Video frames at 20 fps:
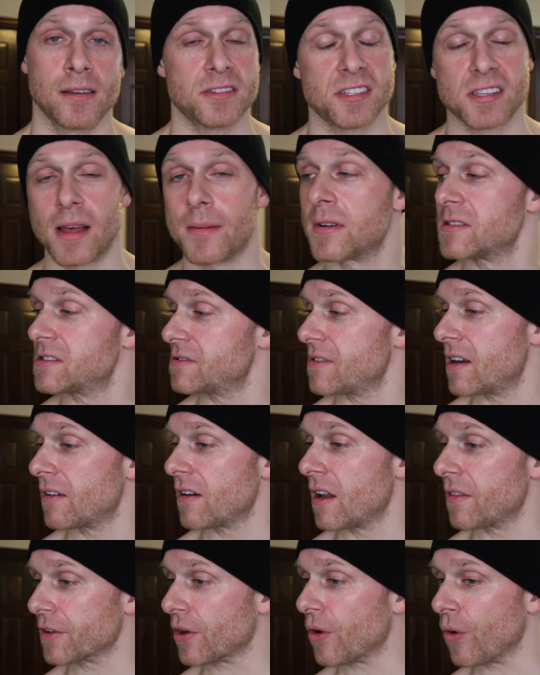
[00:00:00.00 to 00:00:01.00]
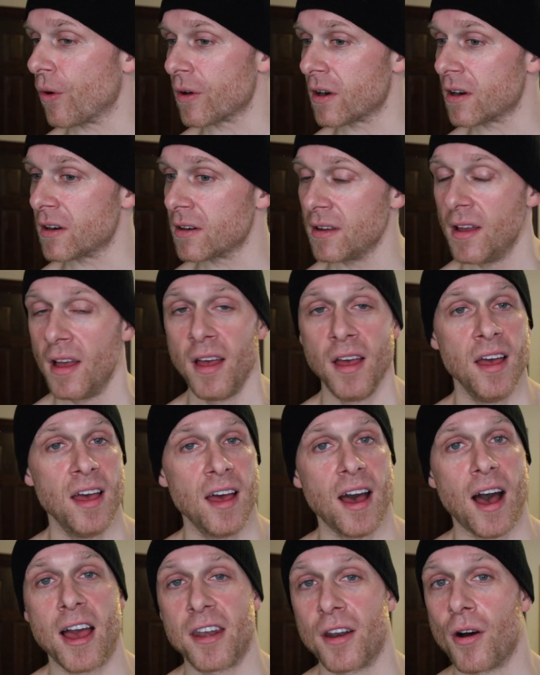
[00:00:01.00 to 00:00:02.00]
Summer's right around the corner.
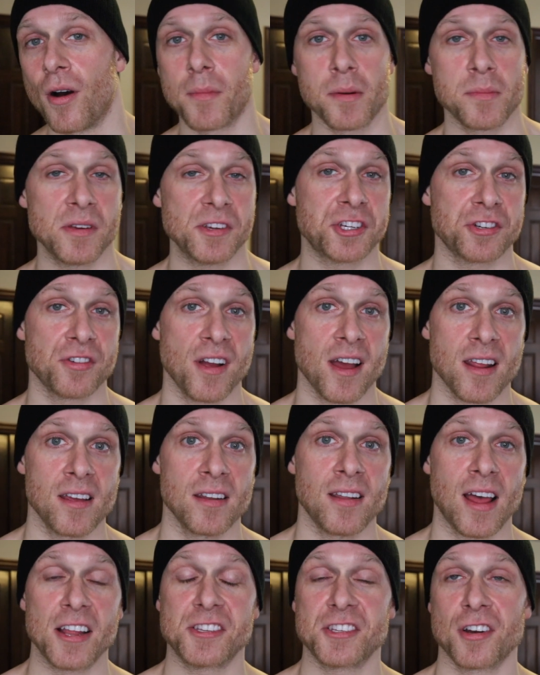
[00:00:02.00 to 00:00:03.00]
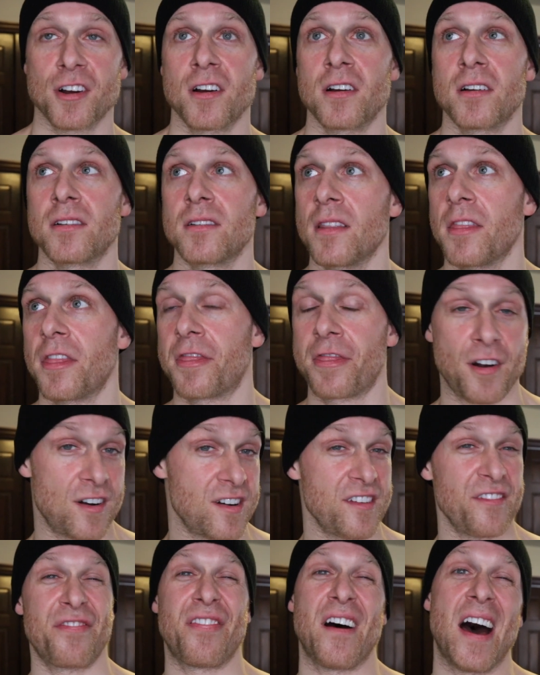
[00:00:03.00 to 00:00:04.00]
I know I'm gonna be shredded. I turn
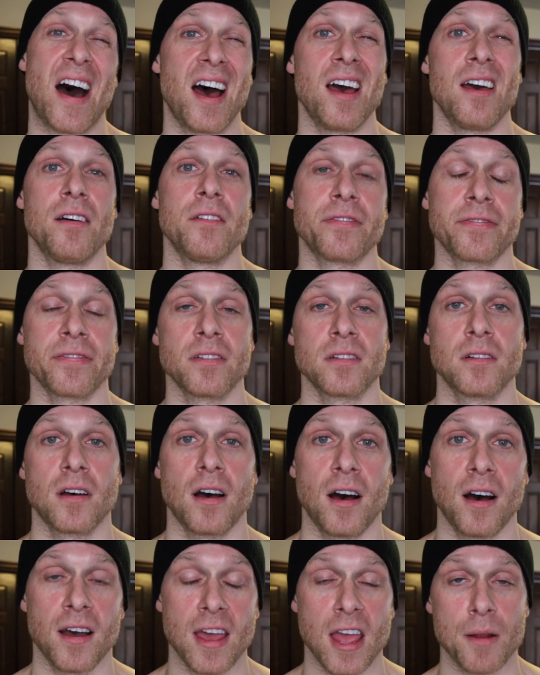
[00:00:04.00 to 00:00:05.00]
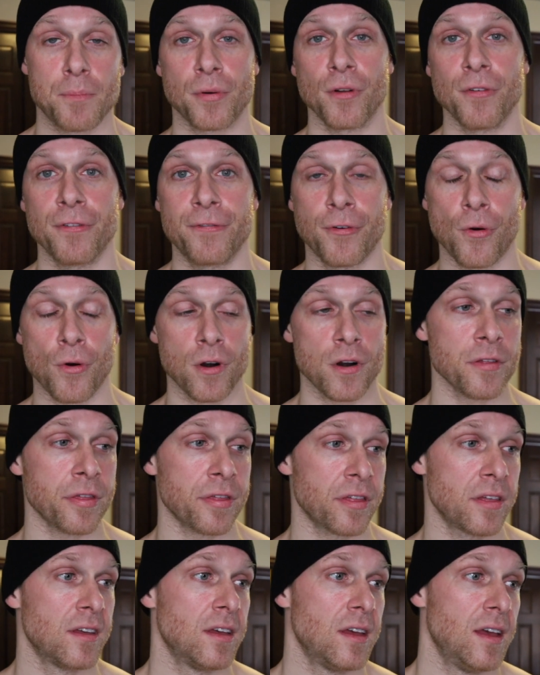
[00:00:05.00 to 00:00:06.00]
35 uh, April
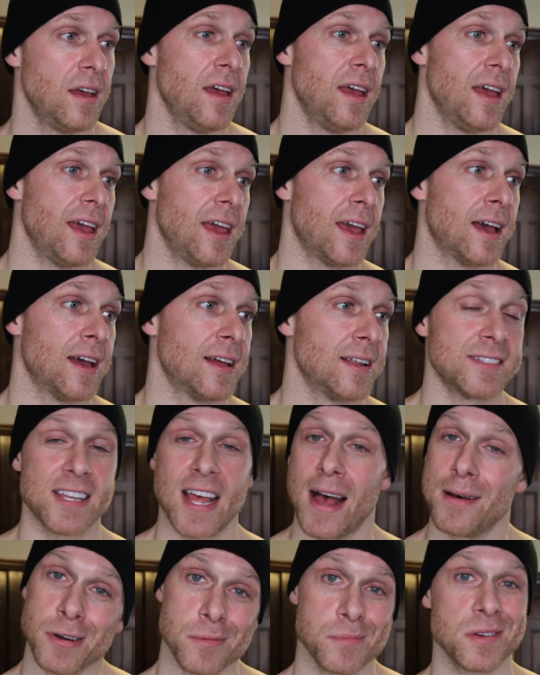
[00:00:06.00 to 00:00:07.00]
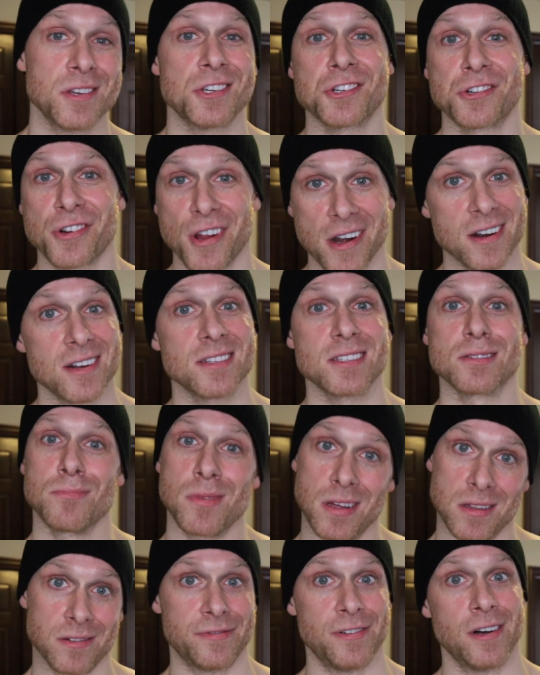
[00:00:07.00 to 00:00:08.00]
4th, and I'm gonna be shredded as a
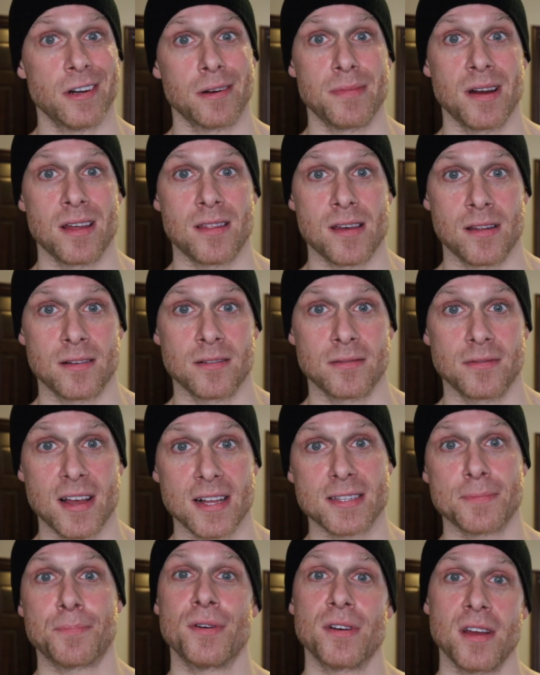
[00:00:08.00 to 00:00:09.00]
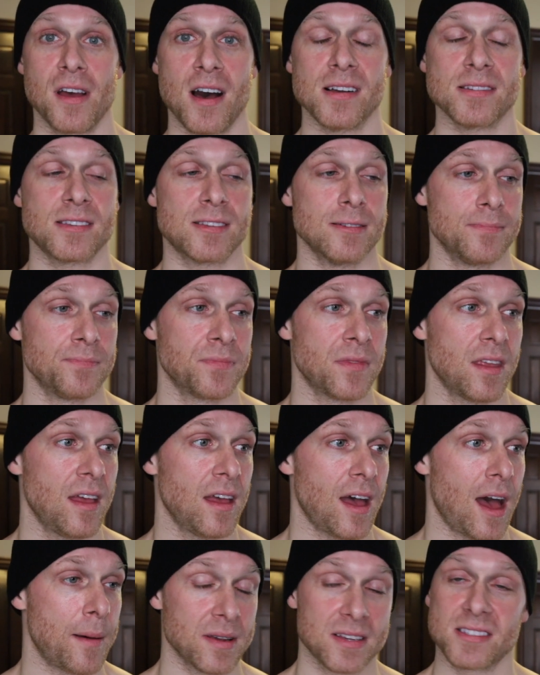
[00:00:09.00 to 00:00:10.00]
motherfucker by then. That's pretty awesome.
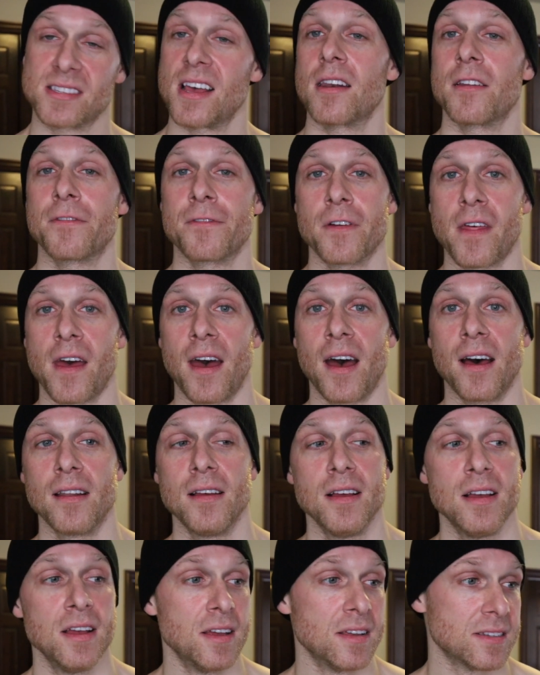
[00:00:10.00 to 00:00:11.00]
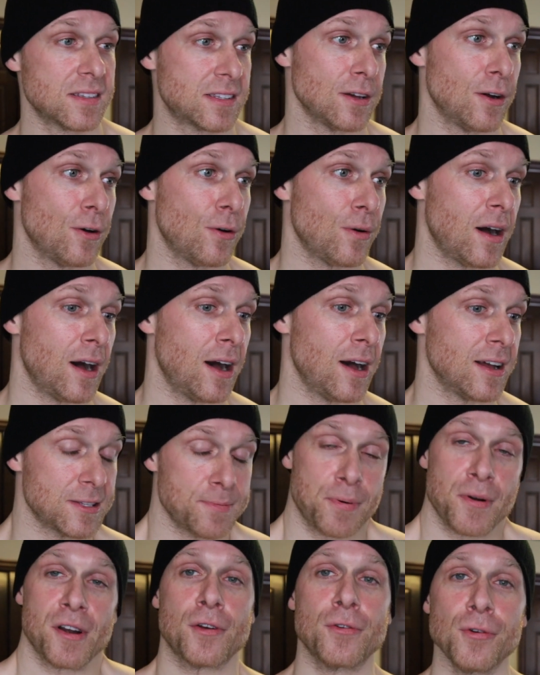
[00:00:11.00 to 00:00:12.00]
I'm excited for that. So uh, it's
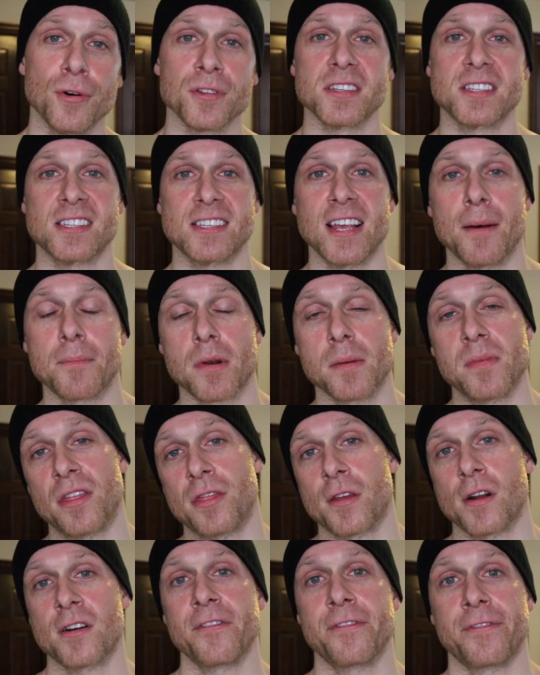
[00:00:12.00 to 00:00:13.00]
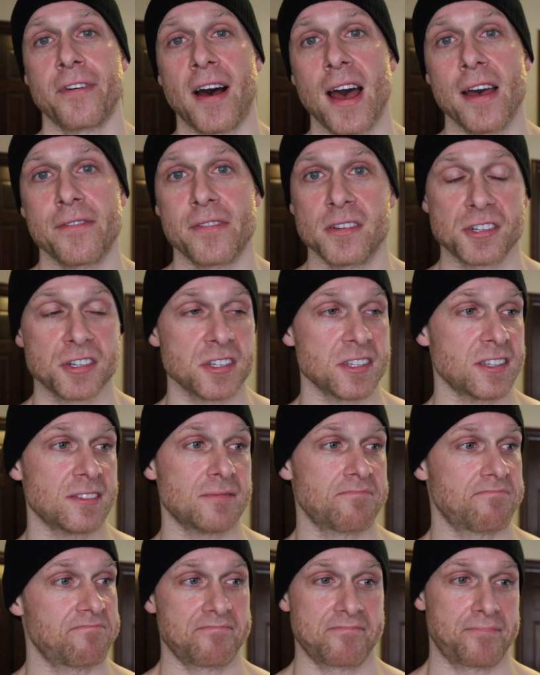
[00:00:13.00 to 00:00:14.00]
pretty cool to say I'm gonna be 35 and
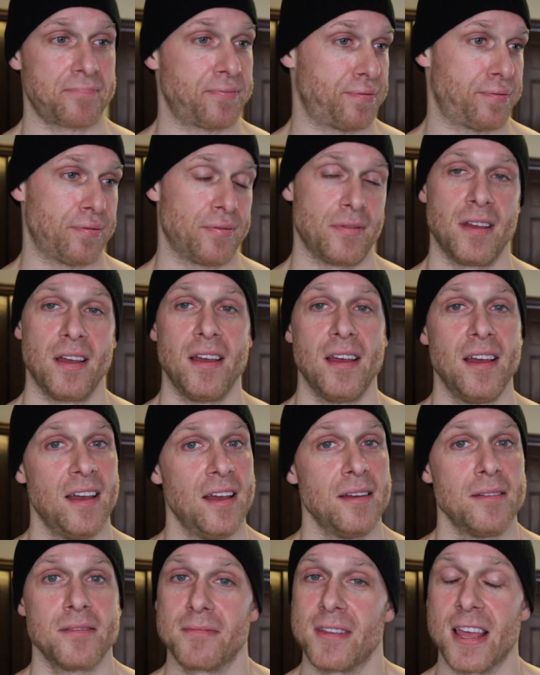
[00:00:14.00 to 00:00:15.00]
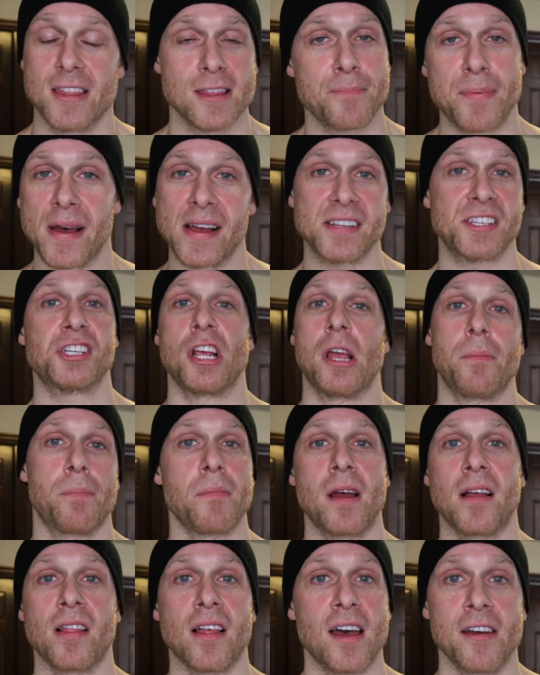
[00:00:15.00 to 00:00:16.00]
just in the best shape of
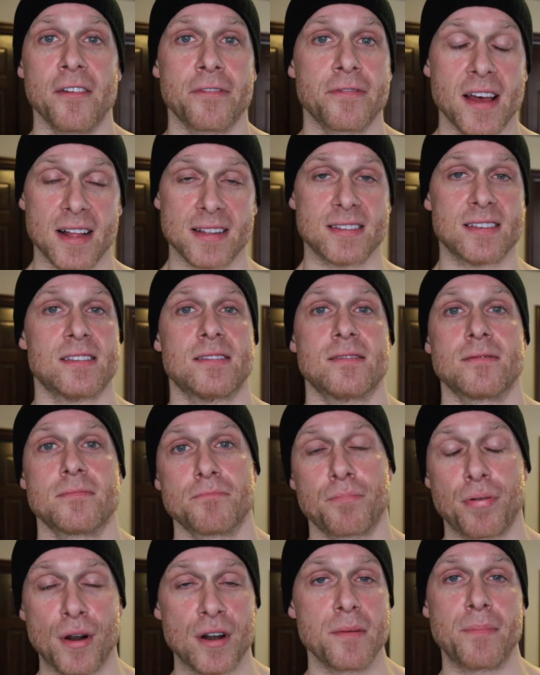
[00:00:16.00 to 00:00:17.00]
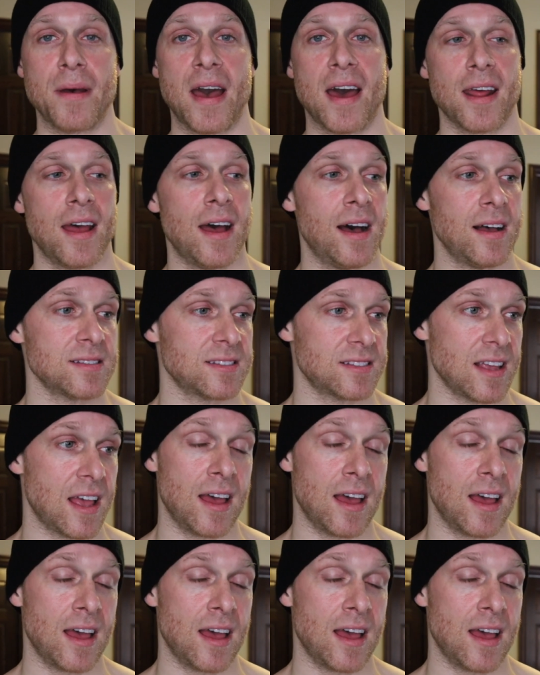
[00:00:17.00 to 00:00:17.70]
my life. That's pretty badass.